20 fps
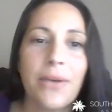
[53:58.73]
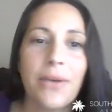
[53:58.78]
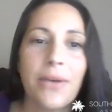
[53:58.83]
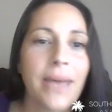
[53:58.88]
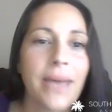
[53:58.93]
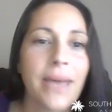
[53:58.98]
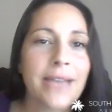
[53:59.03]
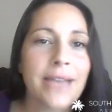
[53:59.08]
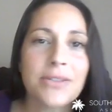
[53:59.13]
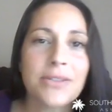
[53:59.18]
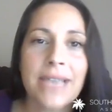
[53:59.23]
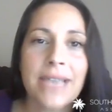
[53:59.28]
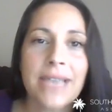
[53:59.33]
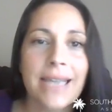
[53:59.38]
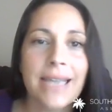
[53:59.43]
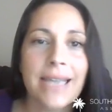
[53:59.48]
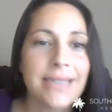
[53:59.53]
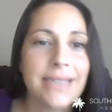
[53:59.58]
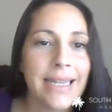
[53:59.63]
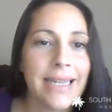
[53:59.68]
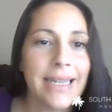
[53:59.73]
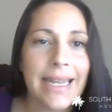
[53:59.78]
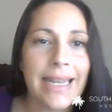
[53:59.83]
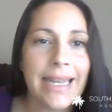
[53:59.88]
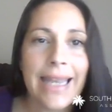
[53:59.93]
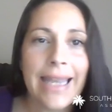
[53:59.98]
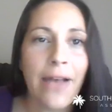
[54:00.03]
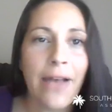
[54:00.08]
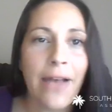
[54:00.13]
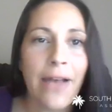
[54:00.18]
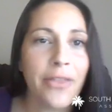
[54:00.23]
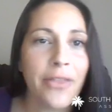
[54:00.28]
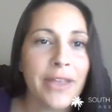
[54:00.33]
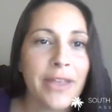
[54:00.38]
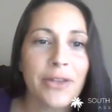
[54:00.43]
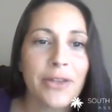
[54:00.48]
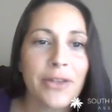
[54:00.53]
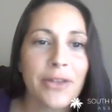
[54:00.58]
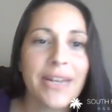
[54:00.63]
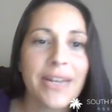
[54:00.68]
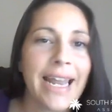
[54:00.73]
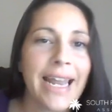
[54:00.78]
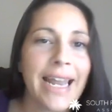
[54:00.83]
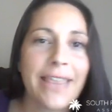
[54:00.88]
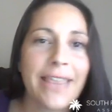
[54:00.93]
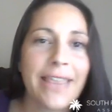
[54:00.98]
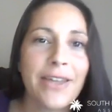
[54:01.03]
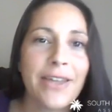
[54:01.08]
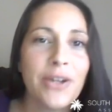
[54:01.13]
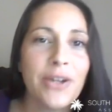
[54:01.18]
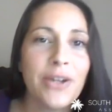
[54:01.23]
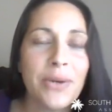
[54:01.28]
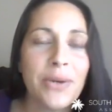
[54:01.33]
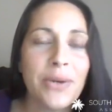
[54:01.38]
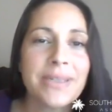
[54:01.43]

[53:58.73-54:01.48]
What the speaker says: exercising, eating healthy, learning anything new,